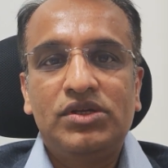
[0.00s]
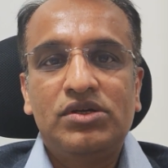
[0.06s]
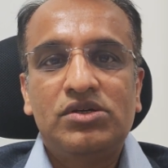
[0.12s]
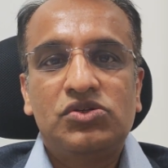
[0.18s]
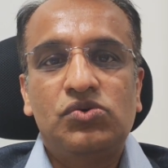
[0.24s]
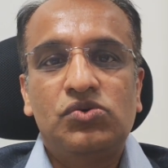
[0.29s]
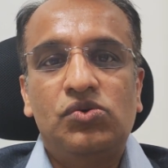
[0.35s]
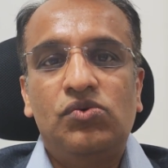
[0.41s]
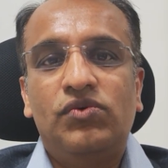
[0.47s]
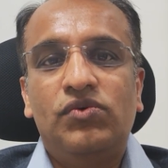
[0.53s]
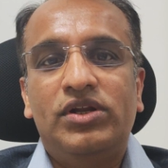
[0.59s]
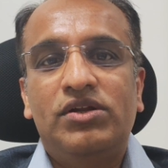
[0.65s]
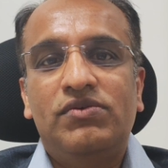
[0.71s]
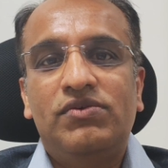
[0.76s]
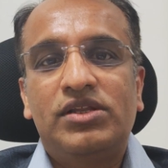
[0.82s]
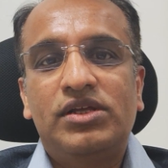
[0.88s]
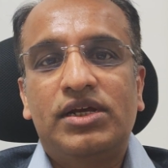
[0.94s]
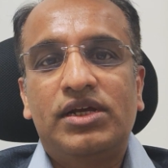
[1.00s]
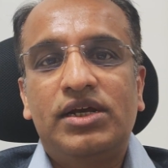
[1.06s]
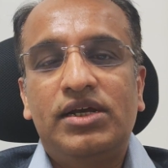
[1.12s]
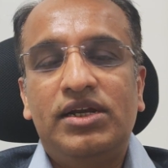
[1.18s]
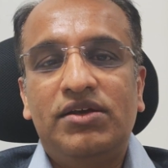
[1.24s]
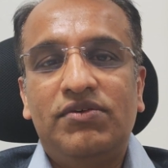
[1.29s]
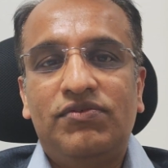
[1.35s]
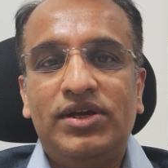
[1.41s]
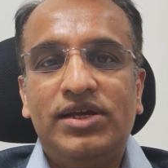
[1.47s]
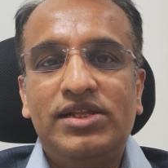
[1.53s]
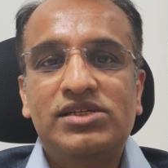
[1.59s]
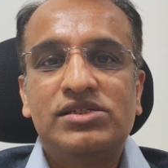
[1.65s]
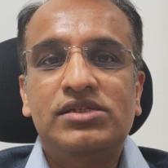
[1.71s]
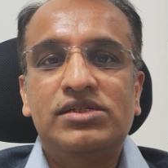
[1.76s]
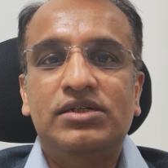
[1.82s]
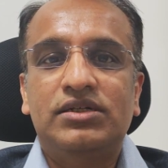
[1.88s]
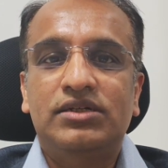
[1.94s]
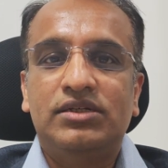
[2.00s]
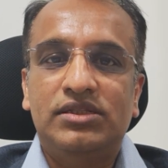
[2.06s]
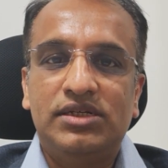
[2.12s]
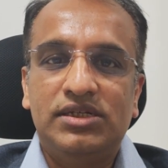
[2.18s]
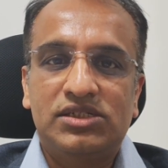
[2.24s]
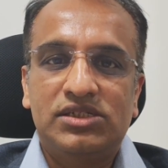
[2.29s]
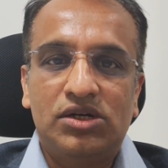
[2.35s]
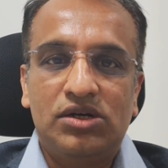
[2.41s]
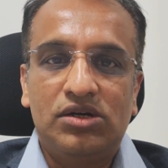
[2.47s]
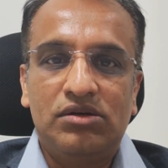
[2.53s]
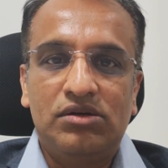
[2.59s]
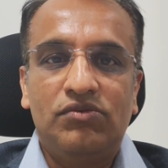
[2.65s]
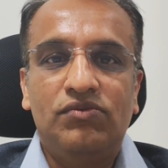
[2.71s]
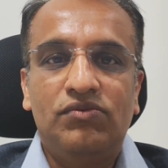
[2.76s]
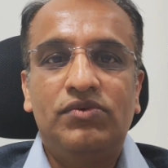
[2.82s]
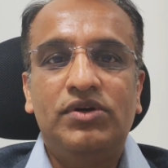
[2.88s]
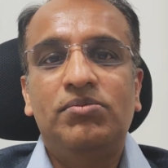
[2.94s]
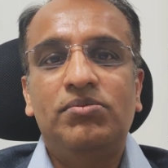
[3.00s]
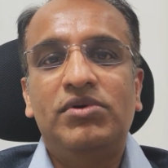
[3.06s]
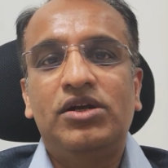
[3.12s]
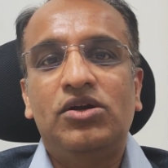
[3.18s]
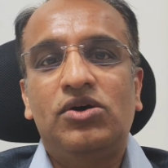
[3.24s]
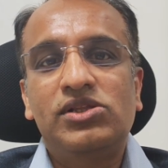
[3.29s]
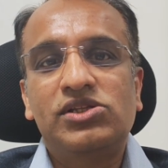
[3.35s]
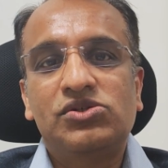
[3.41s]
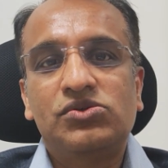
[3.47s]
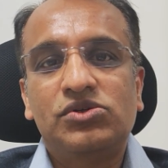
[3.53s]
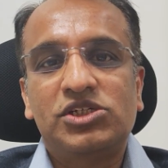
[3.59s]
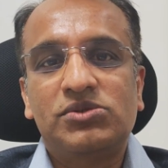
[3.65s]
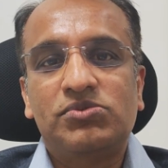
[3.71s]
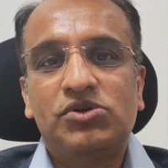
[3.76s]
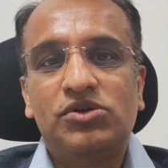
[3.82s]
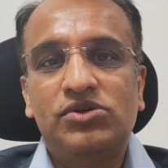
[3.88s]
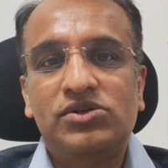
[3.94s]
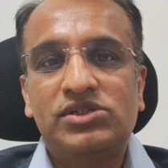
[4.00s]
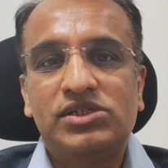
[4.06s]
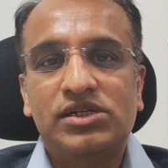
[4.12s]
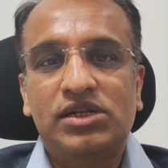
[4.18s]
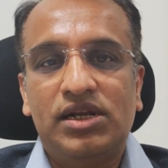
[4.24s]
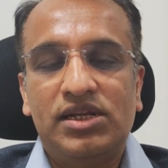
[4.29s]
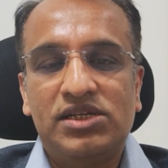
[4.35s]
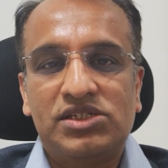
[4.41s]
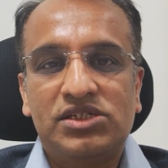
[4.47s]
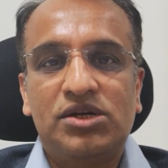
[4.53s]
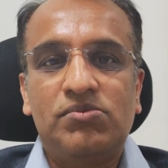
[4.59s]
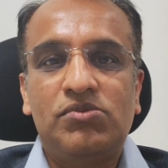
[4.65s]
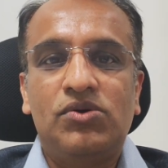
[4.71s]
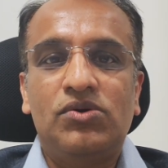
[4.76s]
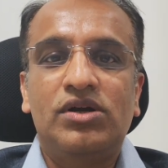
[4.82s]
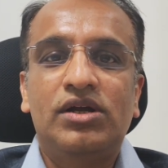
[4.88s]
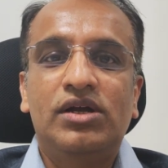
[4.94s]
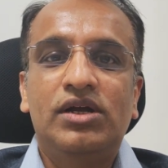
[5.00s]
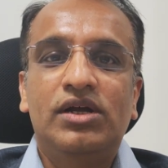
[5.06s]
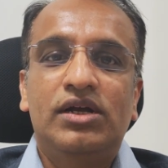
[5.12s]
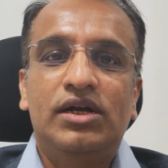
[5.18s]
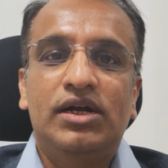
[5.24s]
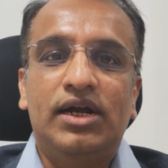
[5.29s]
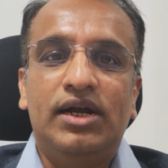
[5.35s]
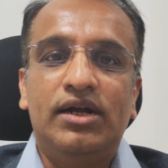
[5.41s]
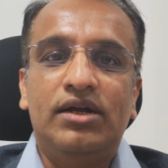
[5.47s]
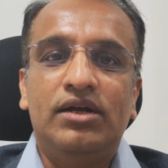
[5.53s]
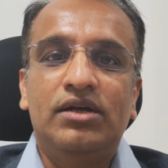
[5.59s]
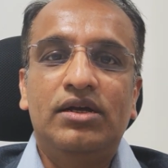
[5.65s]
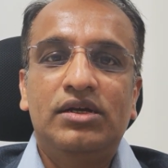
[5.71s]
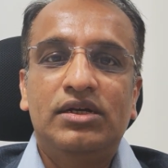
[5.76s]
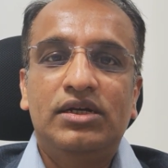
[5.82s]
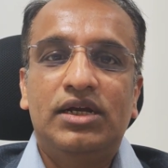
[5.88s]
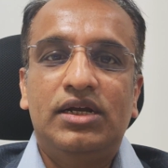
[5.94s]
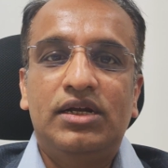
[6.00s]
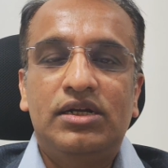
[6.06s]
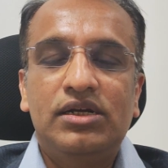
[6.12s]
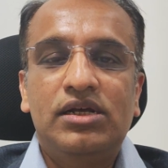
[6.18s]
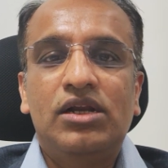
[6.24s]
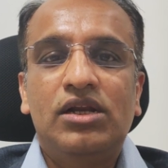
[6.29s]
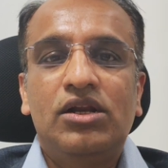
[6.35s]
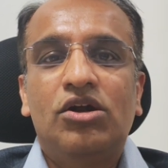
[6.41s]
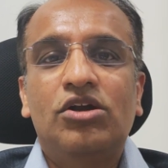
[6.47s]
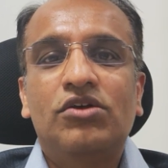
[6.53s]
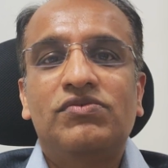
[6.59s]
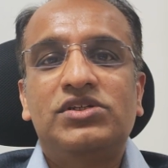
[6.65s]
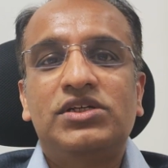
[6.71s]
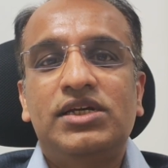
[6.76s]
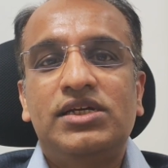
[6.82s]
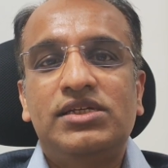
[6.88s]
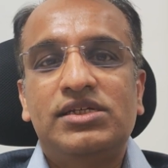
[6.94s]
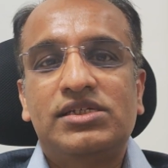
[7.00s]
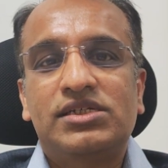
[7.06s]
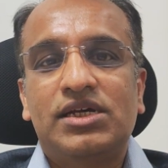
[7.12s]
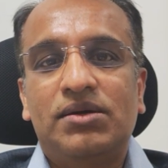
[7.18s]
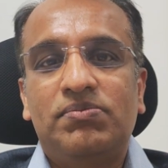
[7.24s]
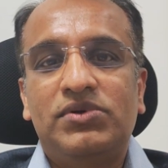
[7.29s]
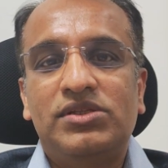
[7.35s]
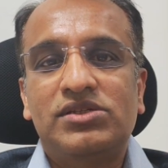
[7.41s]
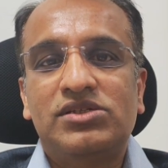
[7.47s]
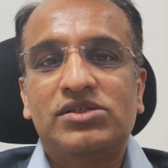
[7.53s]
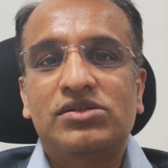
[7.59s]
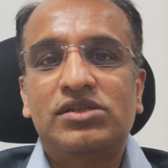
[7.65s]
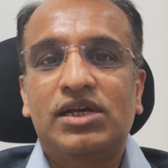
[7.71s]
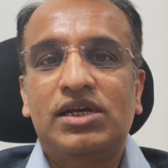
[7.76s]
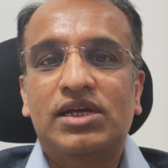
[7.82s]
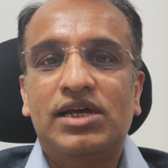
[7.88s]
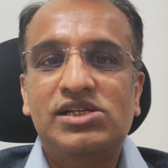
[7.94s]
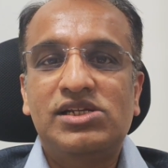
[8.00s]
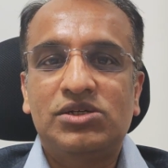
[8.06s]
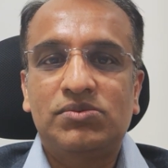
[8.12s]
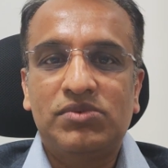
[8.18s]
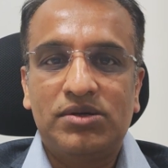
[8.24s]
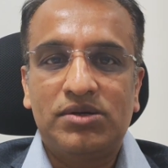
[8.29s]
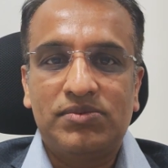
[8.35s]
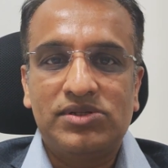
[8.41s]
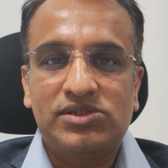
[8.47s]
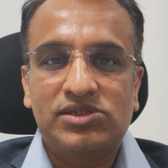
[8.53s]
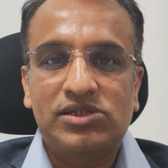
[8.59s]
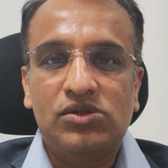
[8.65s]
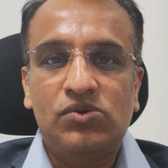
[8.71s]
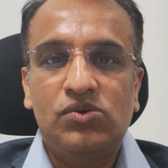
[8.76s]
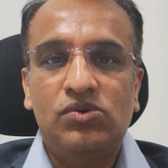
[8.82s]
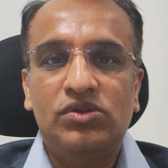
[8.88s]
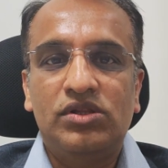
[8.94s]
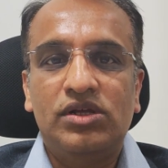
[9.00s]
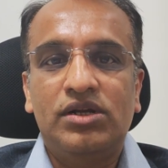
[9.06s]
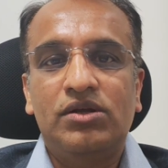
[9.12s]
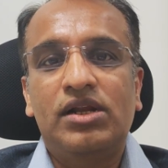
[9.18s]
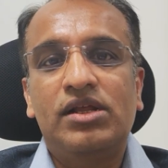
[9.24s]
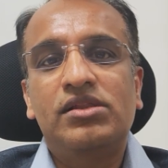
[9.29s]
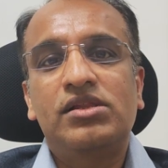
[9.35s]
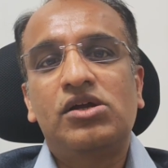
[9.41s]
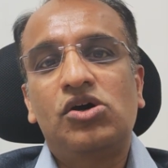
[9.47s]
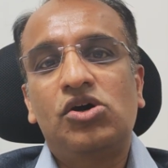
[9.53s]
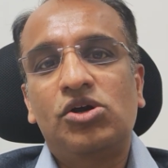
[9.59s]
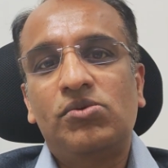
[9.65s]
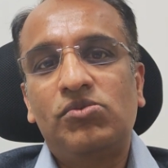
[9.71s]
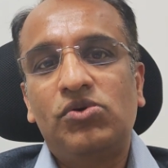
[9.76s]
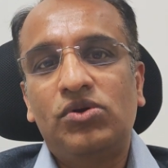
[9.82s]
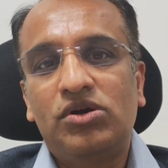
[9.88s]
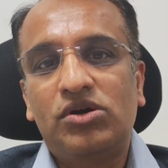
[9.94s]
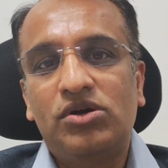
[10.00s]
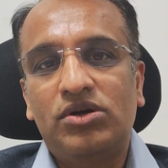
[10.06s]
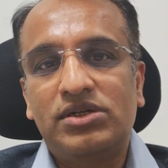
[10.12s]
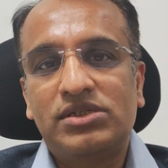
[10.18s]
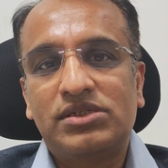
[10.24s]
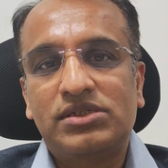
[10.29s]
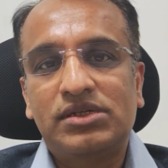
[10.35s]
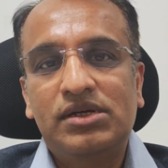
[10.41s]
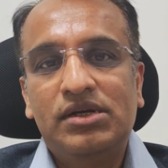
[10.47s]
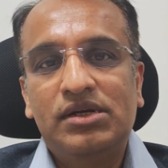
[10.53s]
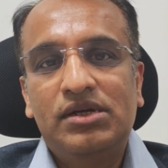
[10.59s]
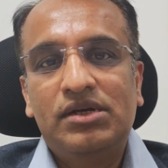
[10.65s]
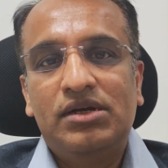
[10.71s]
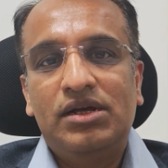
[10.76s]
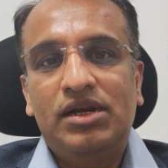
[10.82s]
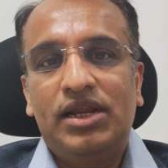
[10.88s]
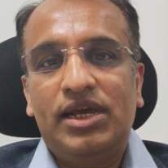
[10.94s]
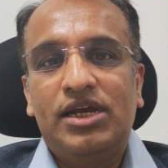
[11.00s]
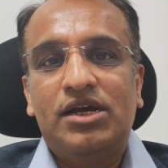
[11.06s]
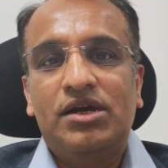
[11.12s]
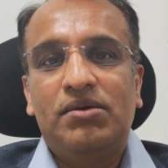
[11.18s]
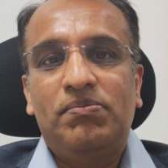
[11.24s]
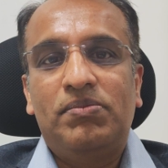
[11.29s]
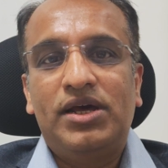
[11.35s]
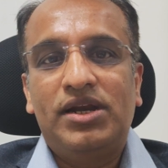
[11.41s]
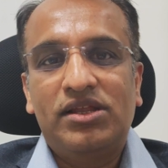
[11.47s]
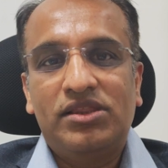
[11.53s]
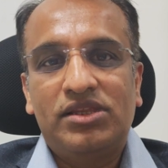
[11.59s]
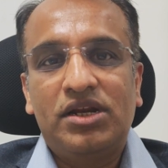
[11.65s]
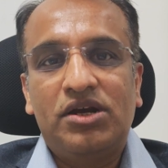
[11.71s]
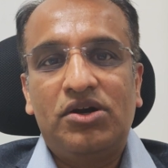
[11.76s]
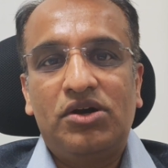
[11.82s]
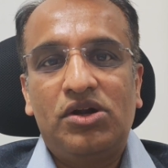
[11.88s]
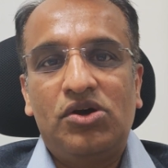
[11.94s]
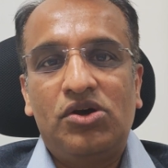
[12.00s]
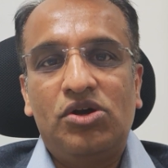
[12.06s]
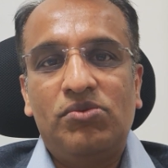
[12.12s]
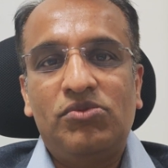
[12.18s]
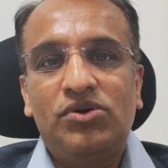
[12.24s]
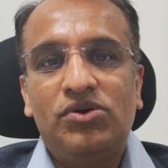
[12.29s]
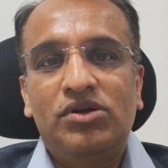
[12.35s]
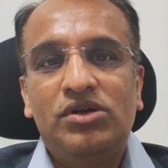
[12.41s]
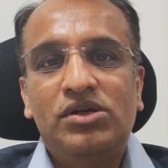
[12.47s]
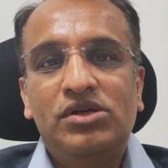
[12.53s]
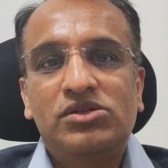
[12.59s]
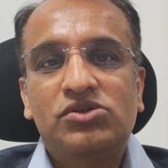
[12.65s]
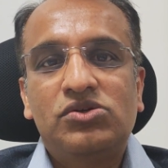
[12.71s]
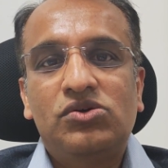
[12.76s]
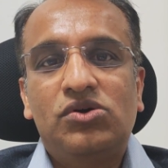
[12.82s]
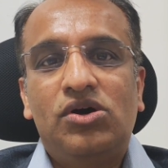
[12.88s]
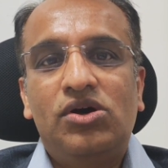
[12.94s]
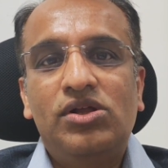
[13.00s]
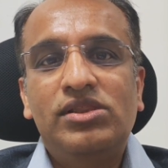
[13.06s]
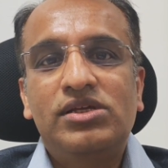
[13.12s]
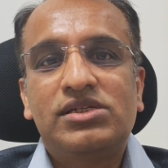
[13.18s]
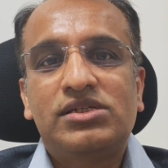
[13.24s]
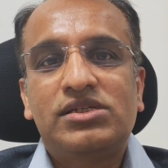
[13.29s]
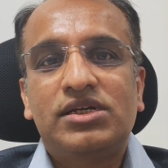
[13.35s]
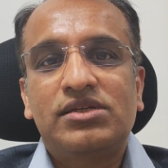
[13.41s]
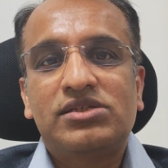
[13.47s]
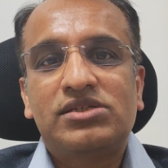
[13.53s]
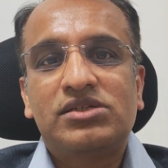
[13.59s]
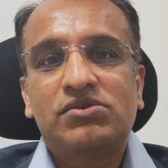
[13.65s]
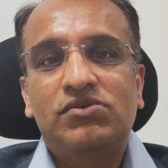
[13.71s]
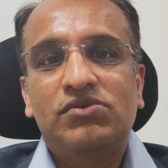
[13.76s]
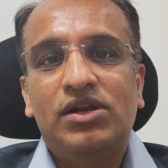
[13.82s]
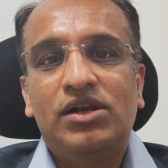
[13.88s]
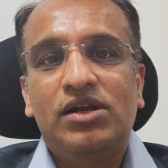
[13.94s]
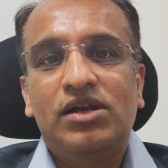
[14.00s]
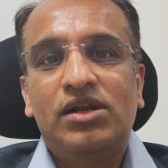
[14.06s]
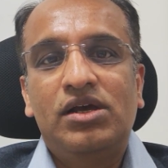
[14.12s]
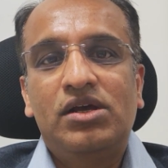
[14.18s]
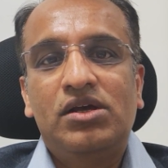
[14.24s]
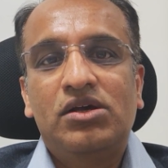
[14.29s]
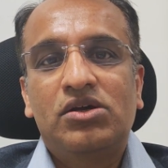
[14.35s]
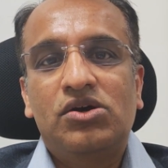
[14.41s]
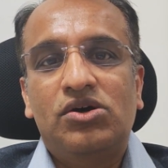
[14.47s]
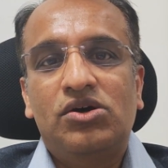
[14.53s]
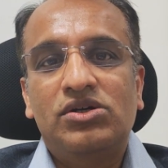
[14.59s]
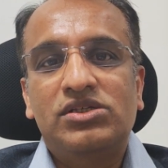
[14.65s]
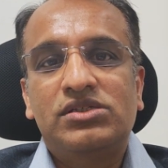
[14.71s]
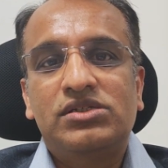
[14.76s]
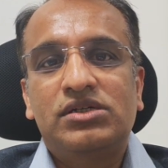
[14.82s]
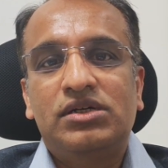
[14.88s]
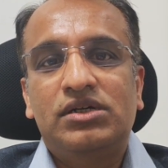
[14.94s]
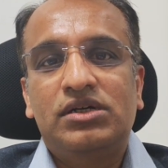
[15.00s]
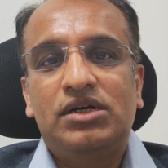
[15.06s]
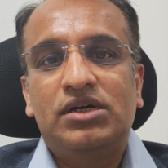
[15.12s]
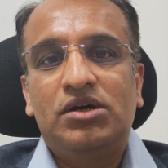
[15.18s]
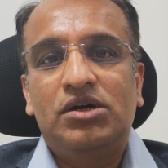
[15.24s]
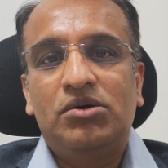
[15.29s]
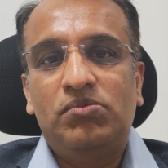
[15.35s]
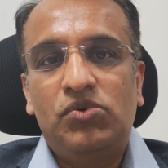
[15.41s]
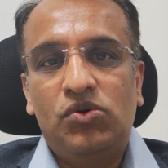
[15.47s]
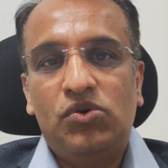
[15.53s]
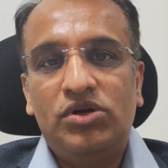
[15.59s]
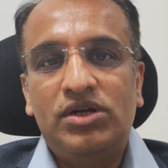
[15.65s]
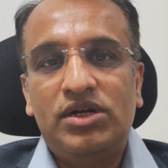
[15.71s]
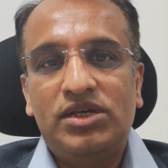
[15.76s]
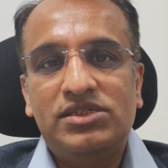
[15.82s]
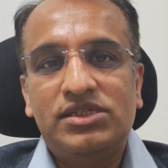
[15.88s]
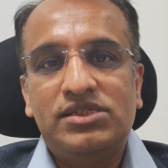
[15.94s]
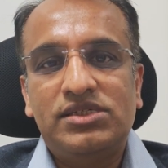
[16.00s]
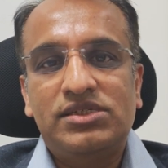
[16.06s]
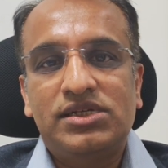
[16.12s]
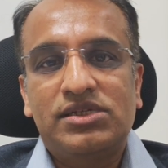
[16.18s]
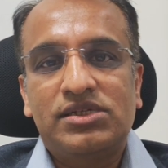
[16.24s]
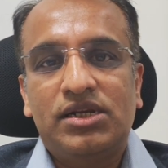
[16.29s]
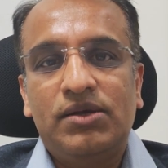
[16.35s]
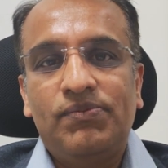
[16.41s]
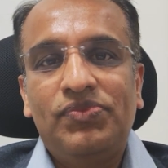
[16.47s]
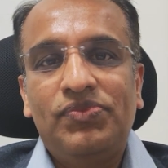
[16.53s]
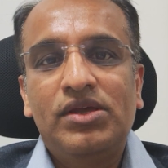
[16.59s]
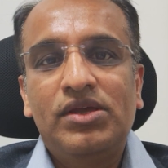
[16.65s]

So whenever the kidney fails, this vitamin also is produced in a lesser amount, and in turn, lot of changes happens. The calcium becomes low, then another hormone goes like parathyroid hormone. So all these things will cause a bone disease actually.